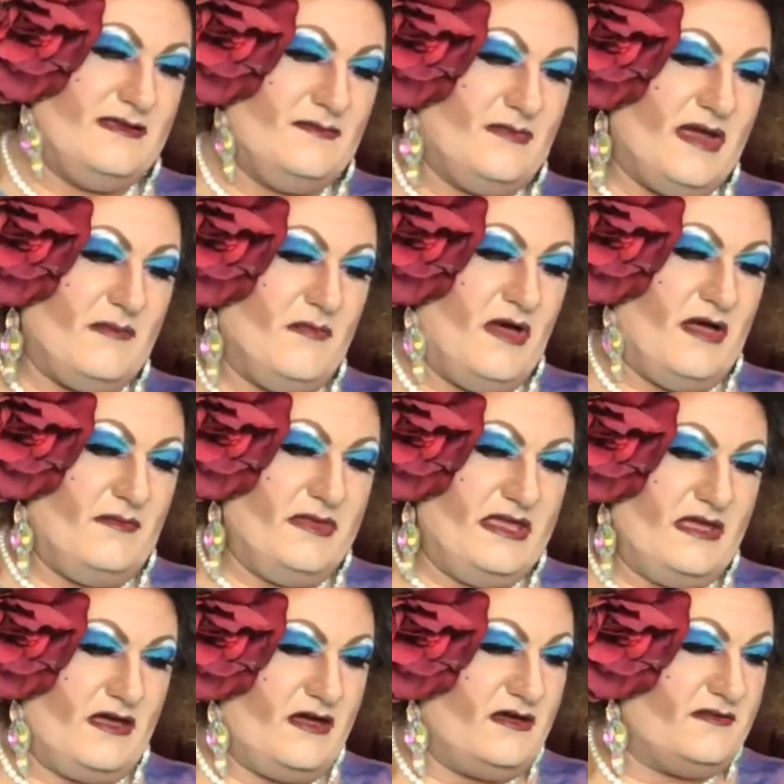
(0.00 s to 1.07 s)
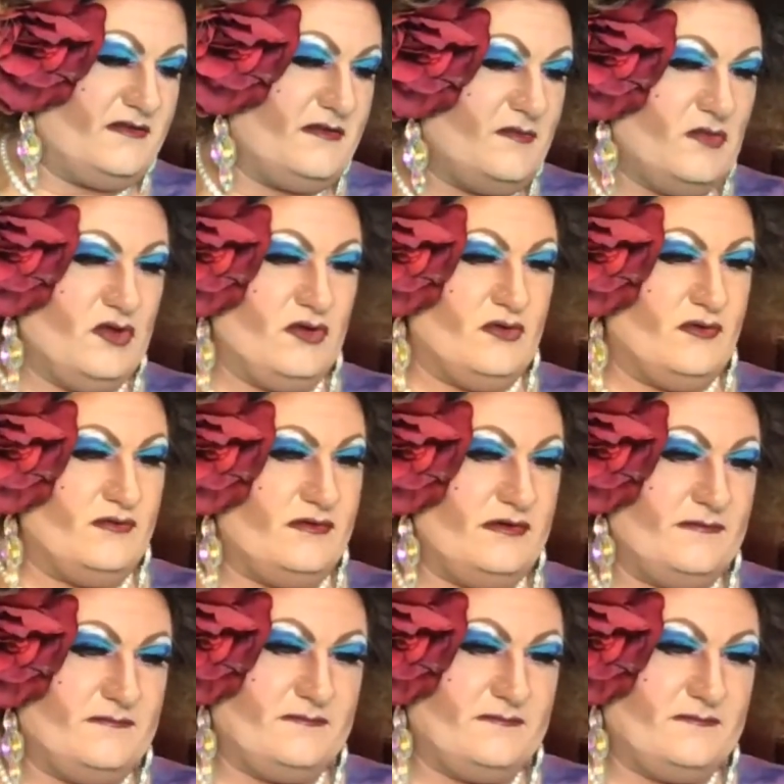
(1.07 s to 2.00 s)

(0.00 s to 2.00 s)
My Mommy Hung the Moon.